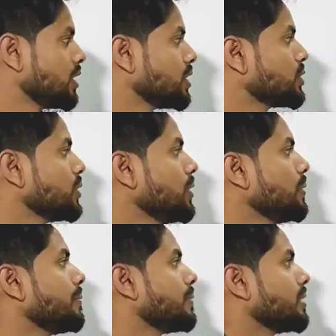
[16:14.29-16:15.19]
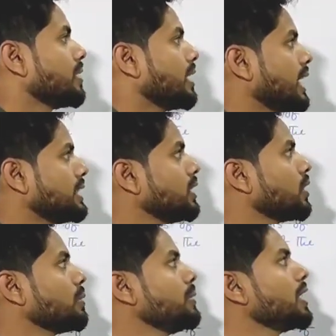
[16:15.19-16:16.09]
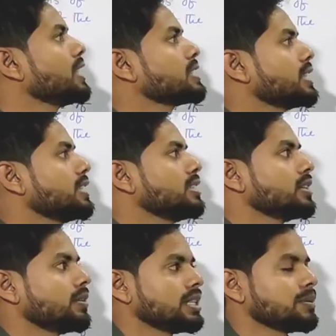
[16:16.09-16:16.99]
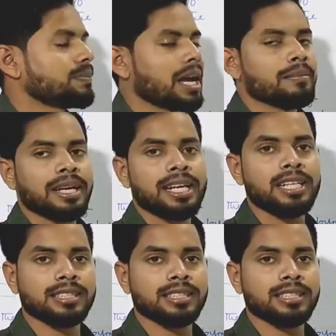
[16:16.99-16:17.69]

So I think all of you understand what is primary,